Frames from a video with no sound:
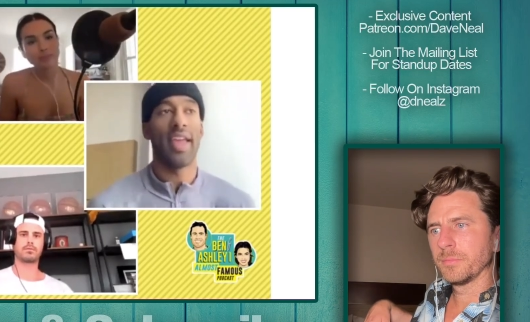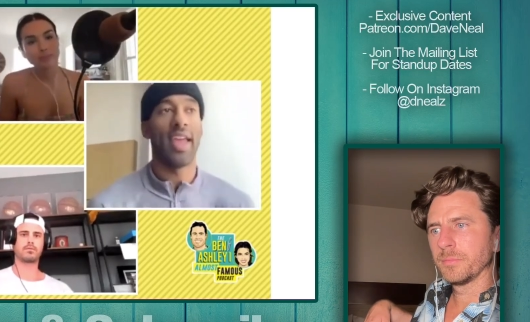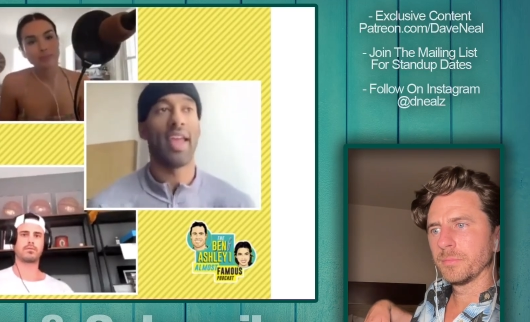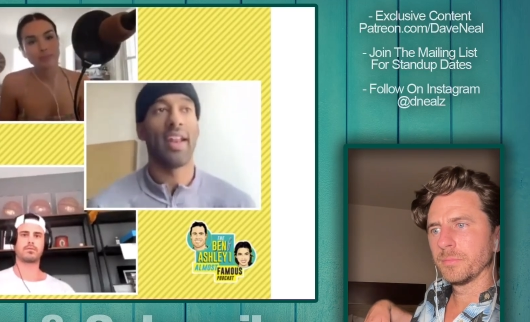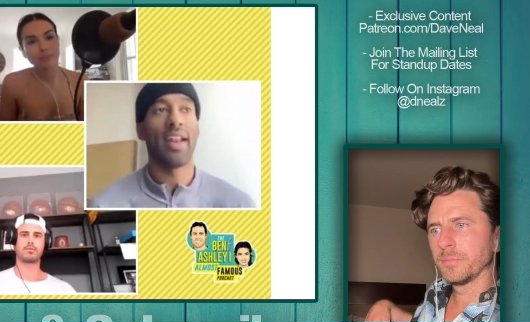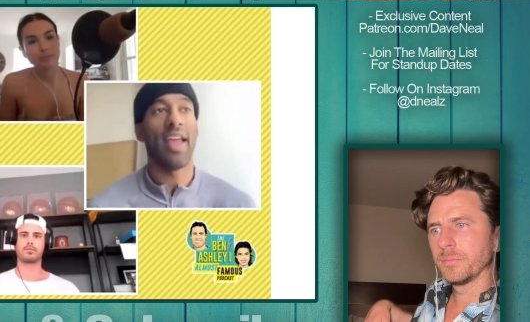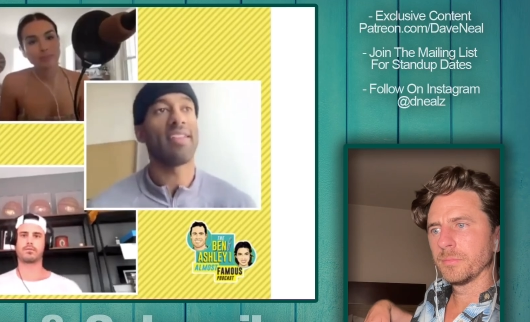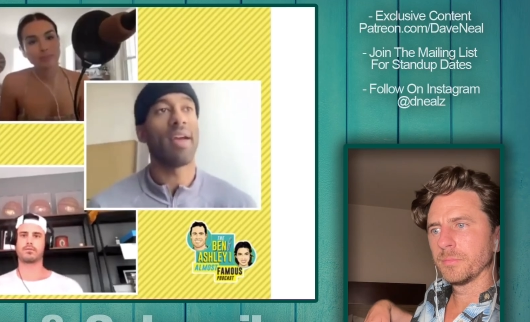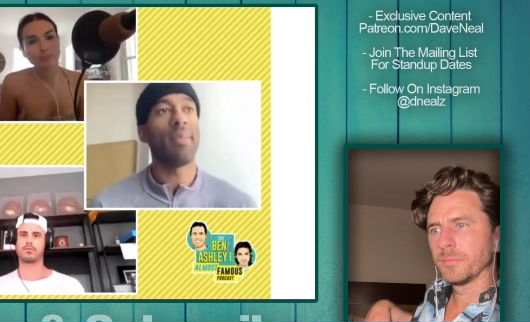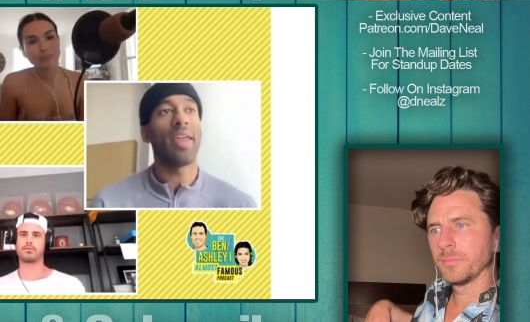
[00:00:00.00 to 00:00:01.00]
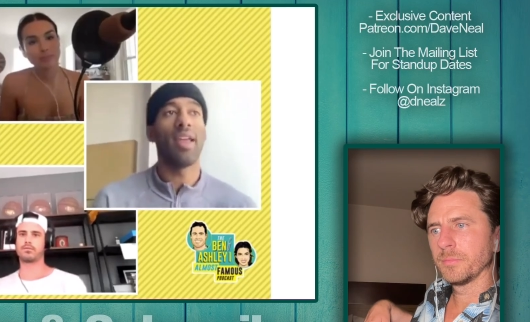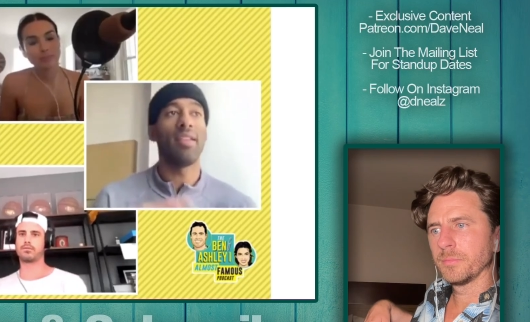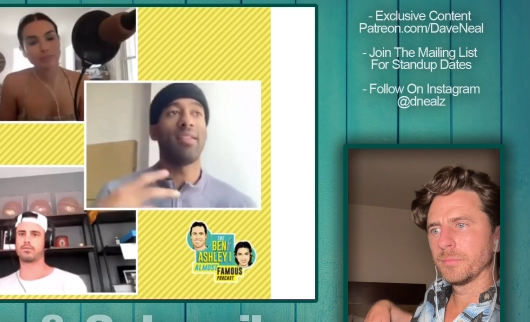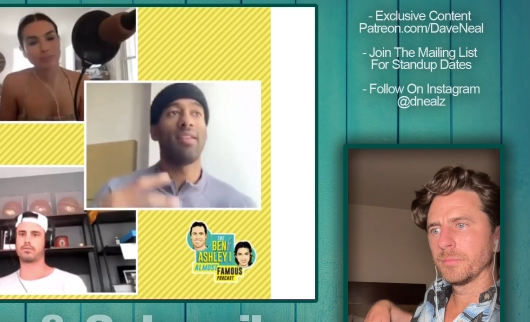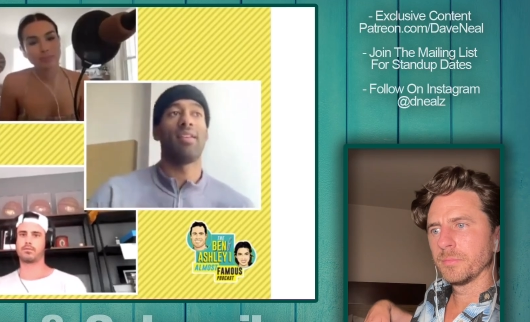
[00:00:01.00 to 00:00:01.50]
Speaker 1: And as I began
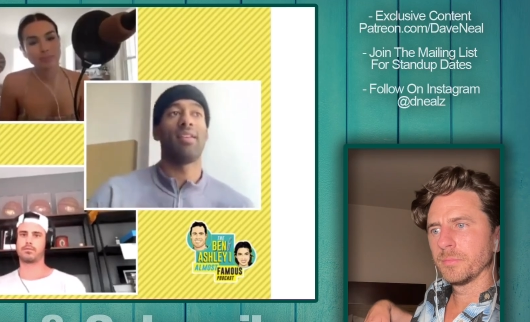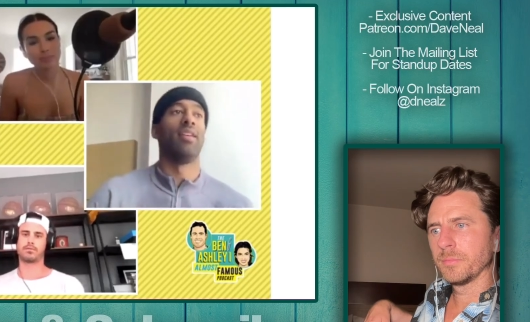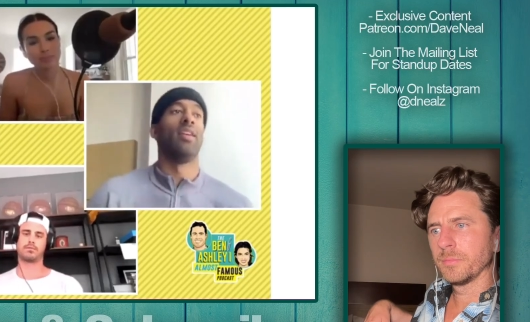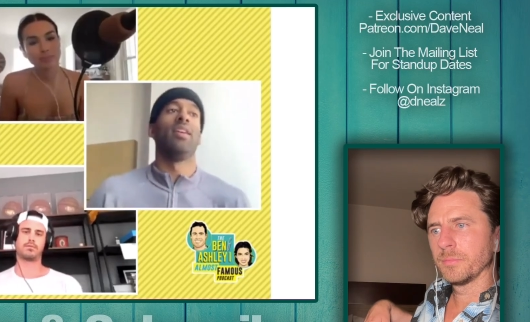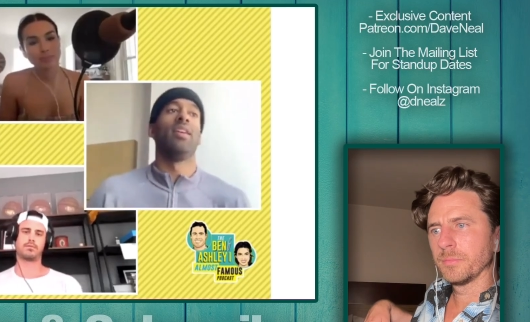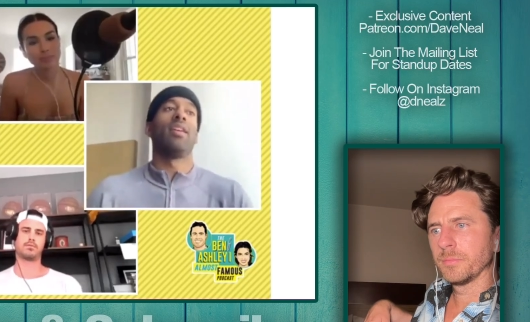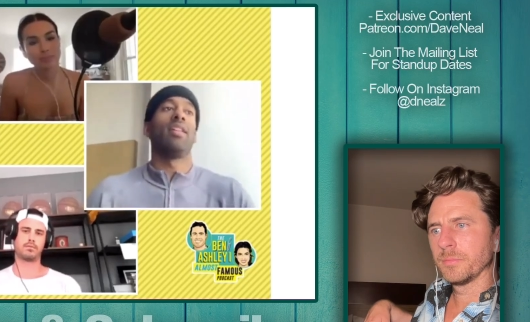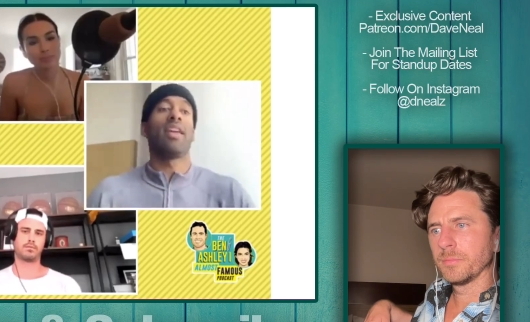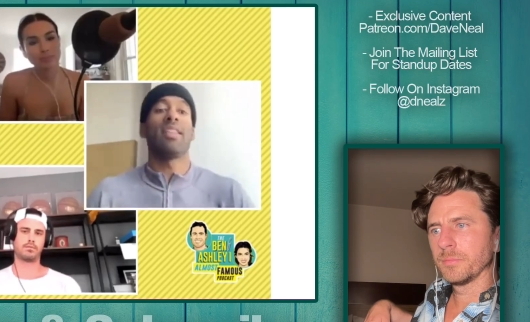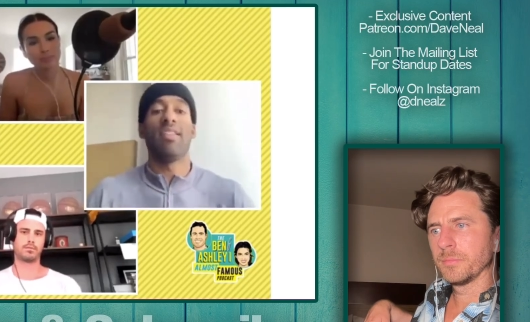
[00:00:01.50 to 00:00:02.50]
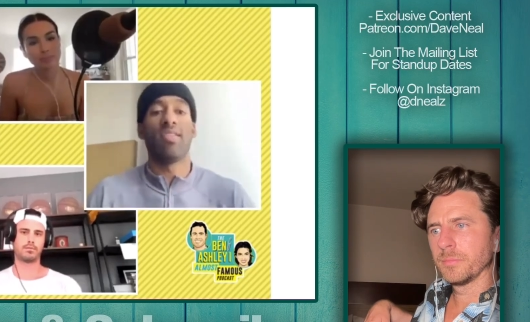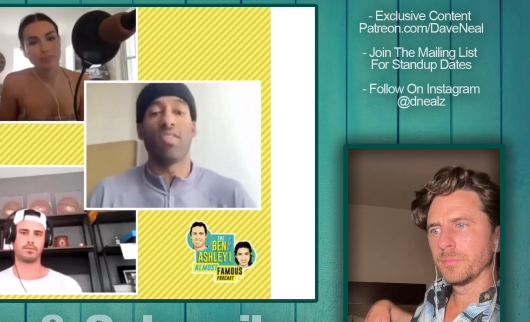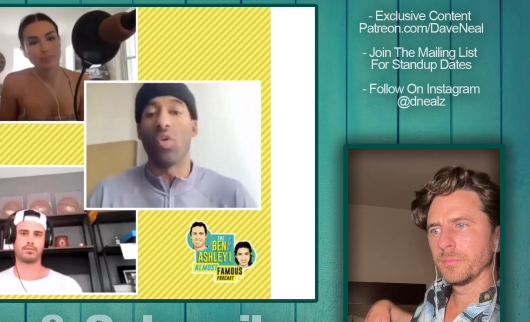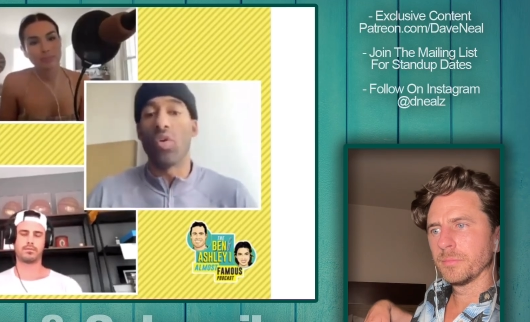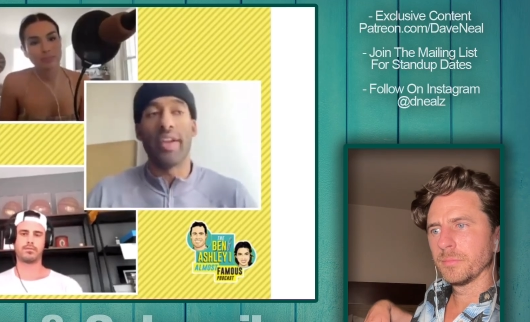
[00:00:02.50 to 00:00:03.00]
to collect these
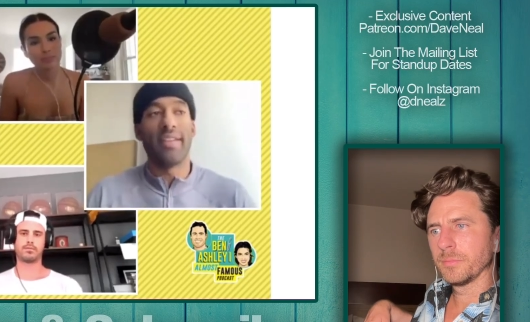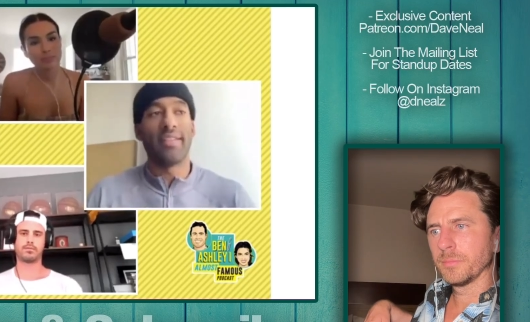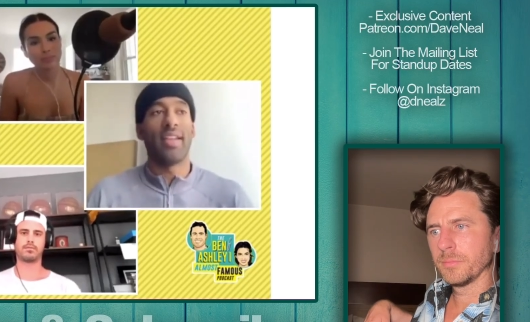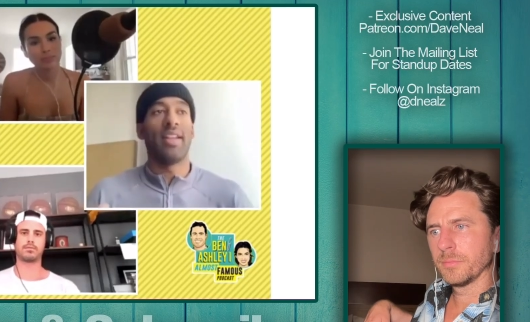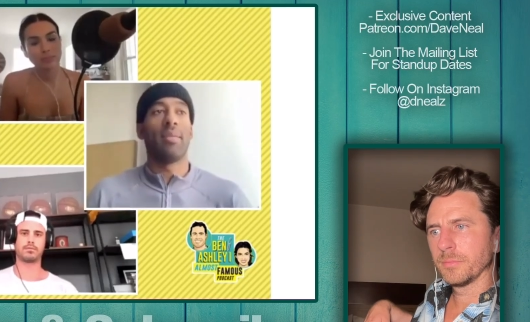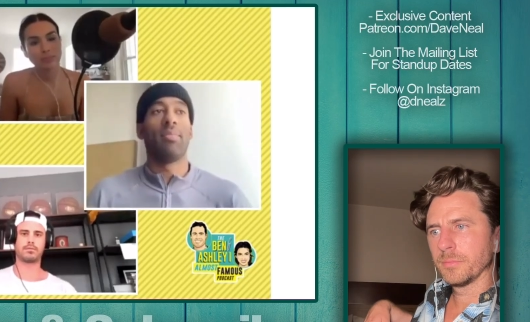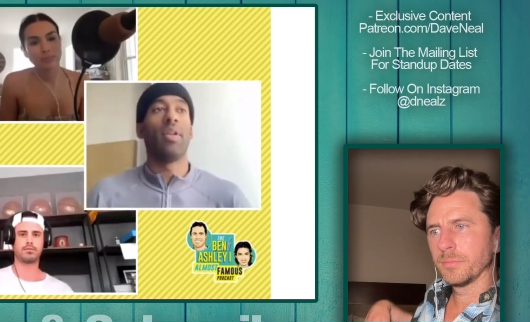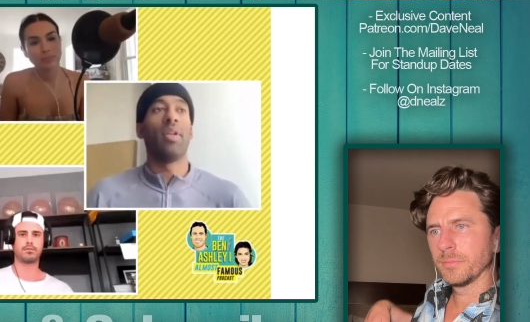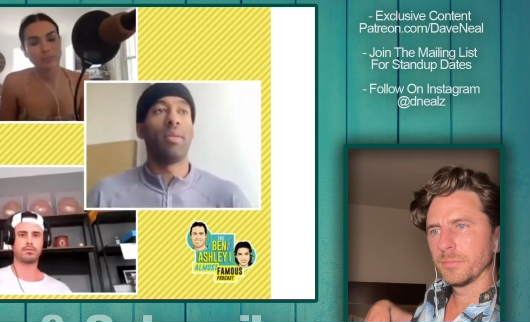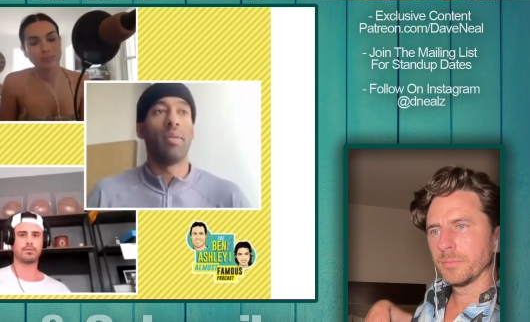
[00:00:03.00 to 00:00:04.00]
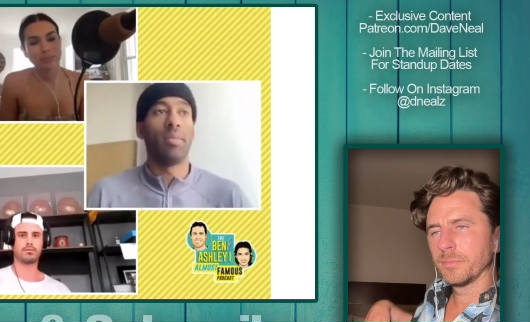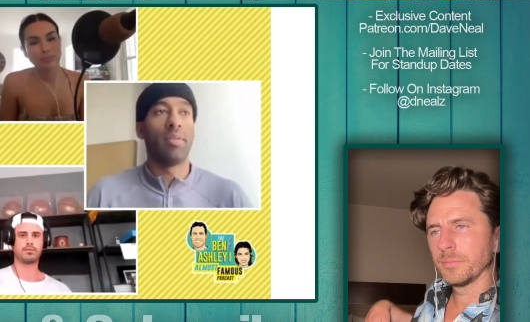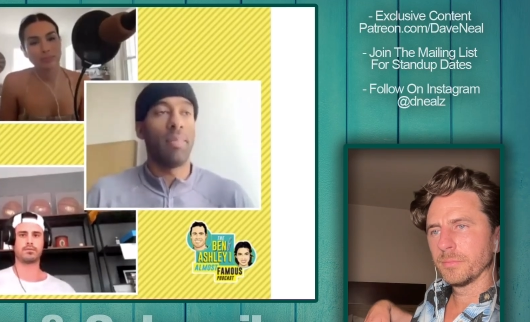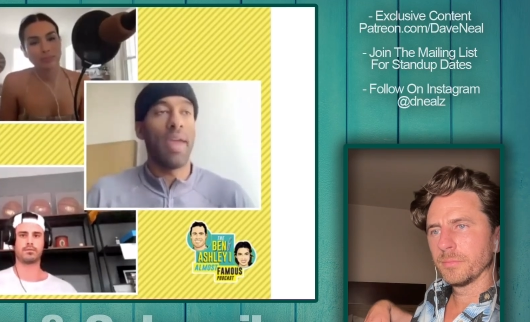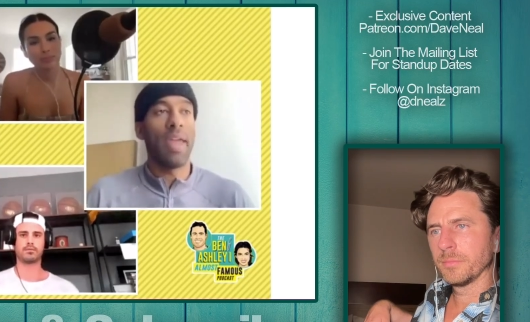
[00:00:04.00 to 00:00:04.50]
stories and put it to
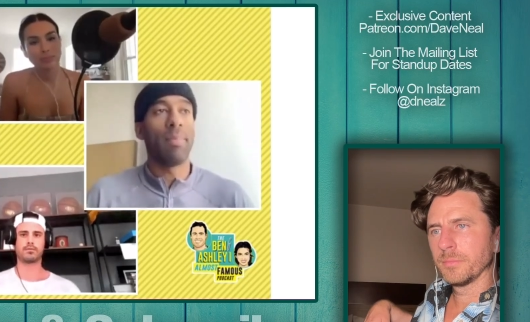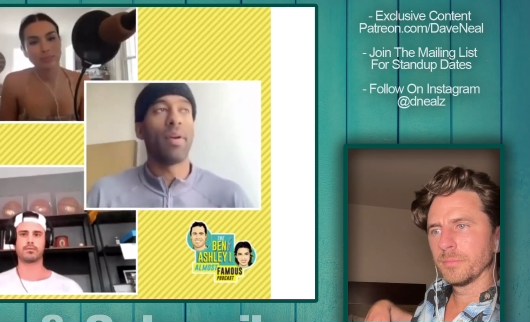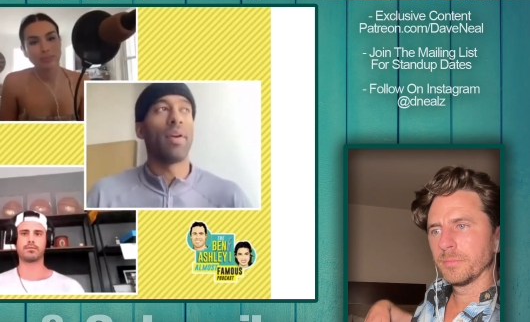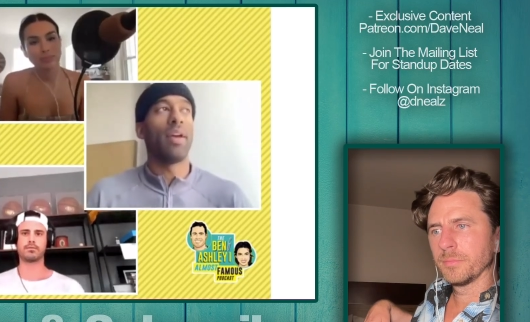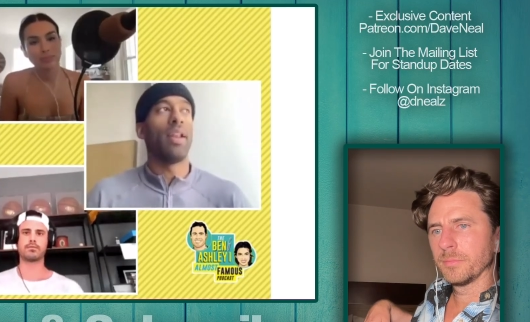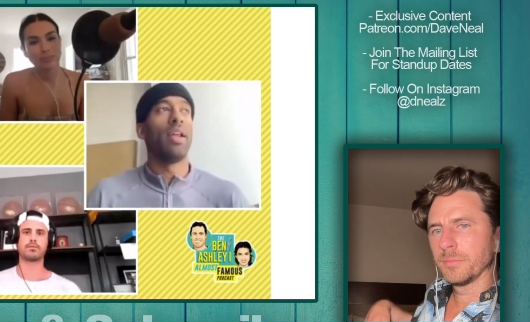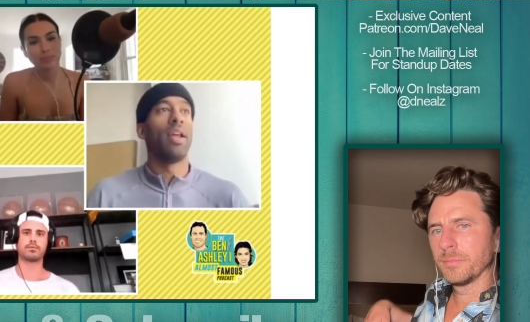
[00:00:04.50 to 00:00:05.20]
paper and